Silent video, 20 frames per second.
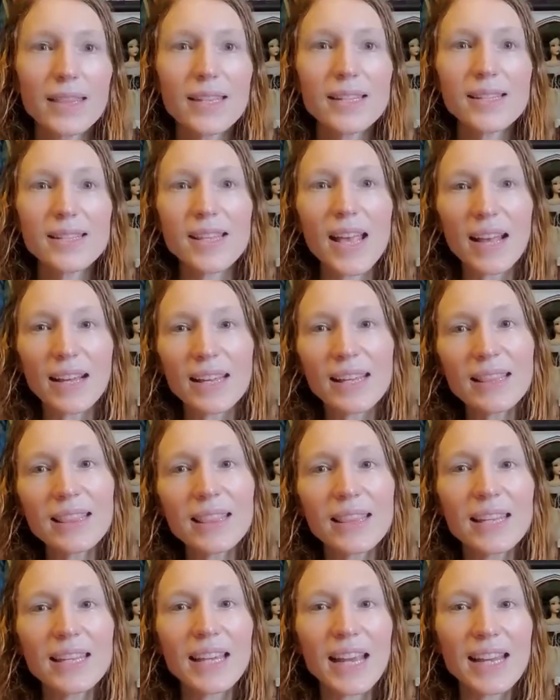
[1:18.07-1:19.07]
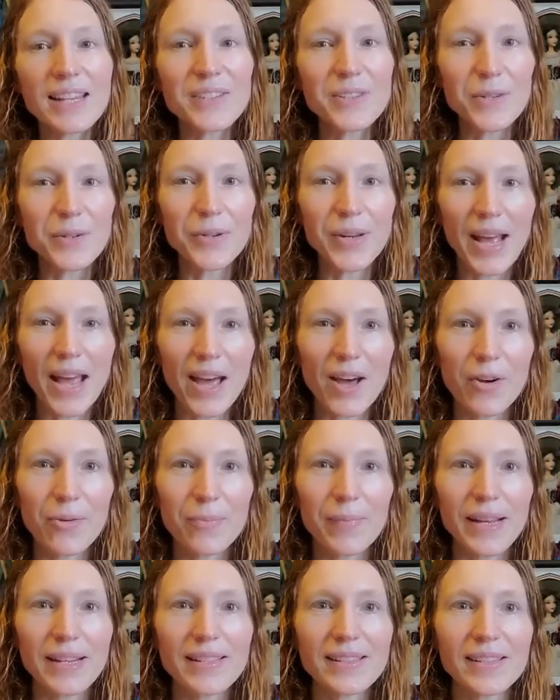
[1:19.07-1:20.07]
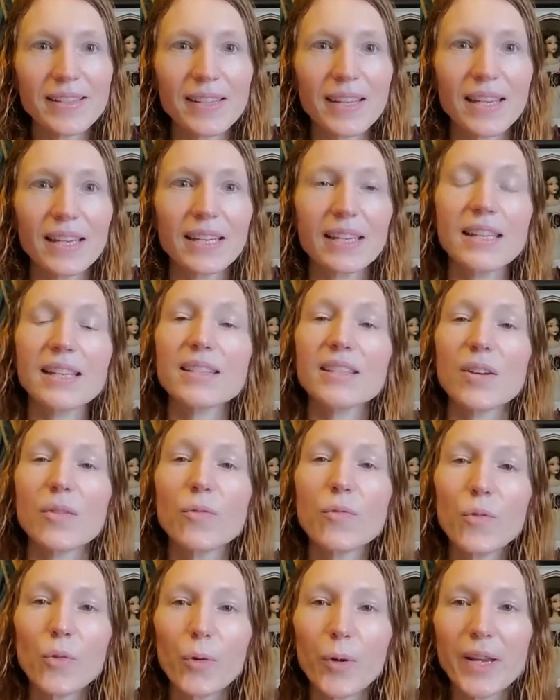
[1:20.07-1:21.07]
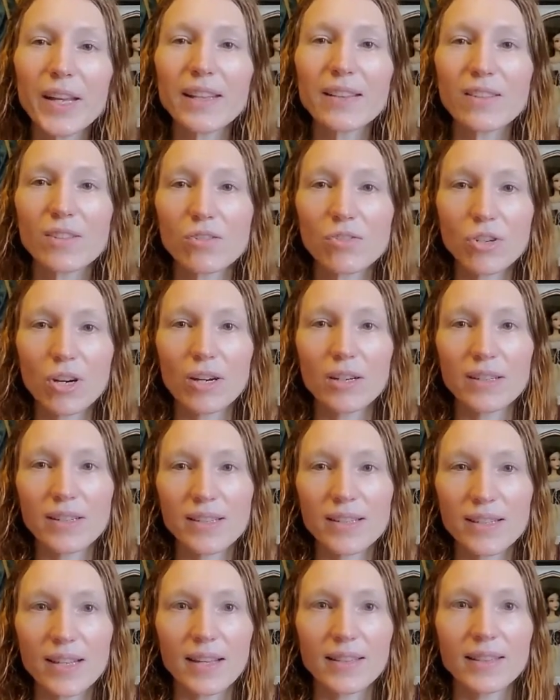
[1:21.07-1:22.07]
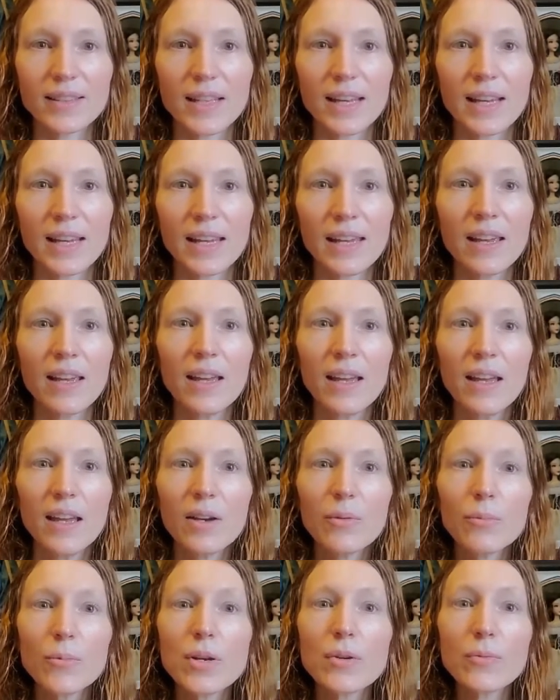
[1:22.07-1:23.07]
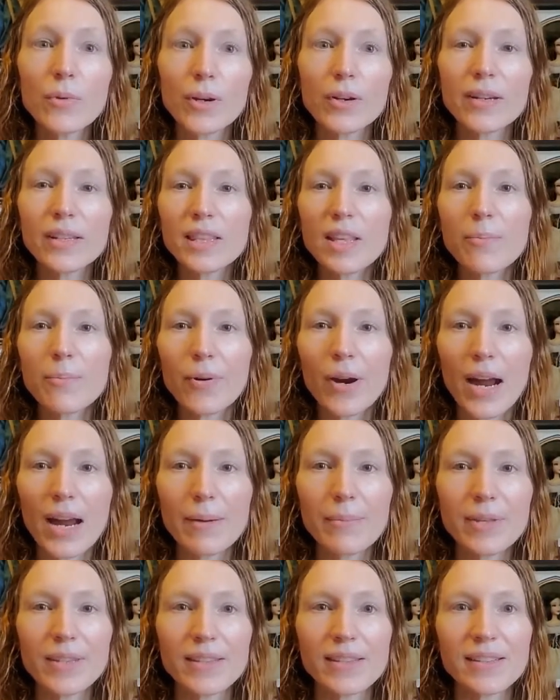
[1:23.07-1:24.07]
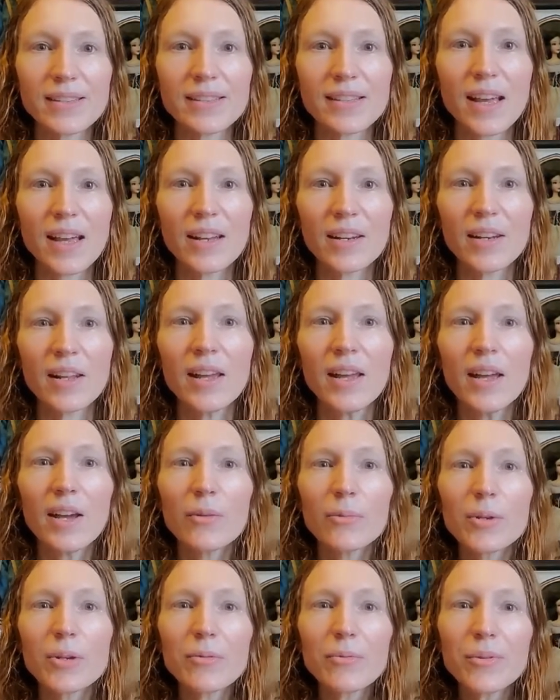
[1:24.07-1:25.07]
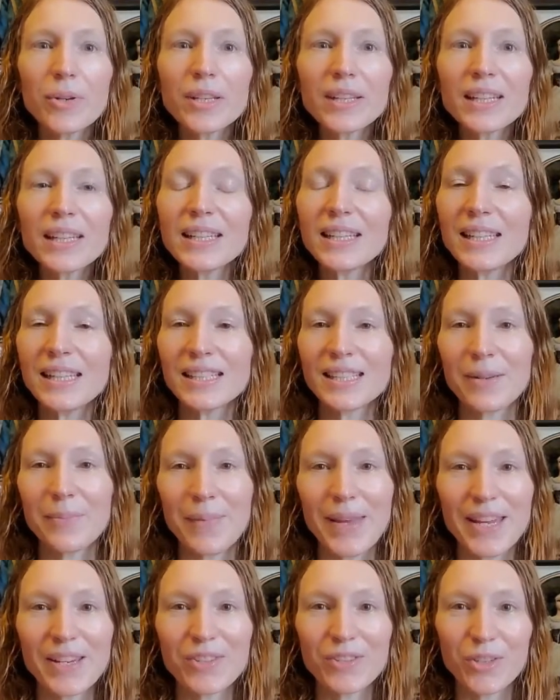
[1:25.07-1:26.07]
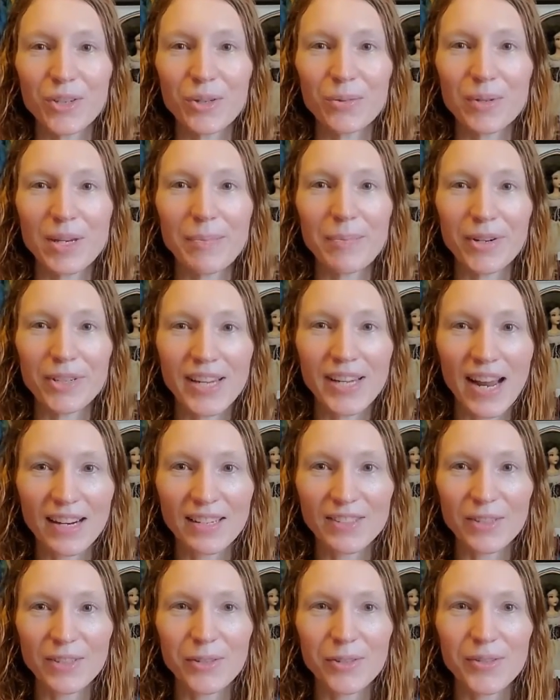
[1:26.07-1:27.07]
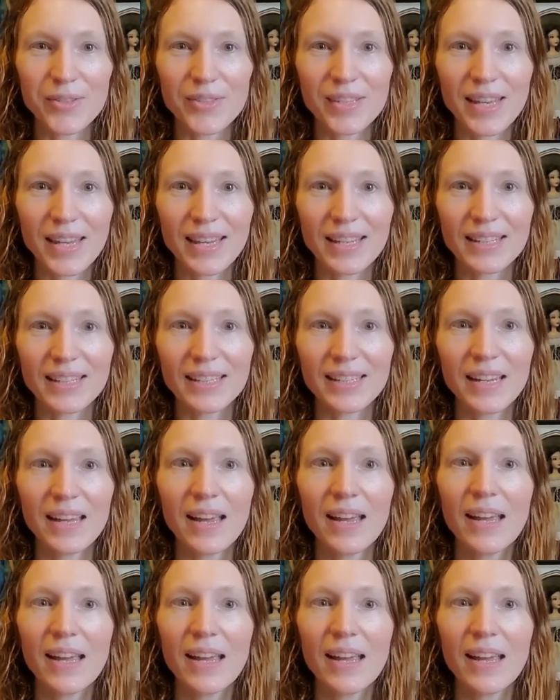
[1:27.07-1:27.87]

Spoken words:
The second thing I do to help my skin is avoid strong sunlight. When we're in the prime of the sun, we really need to make sure we protect our skin.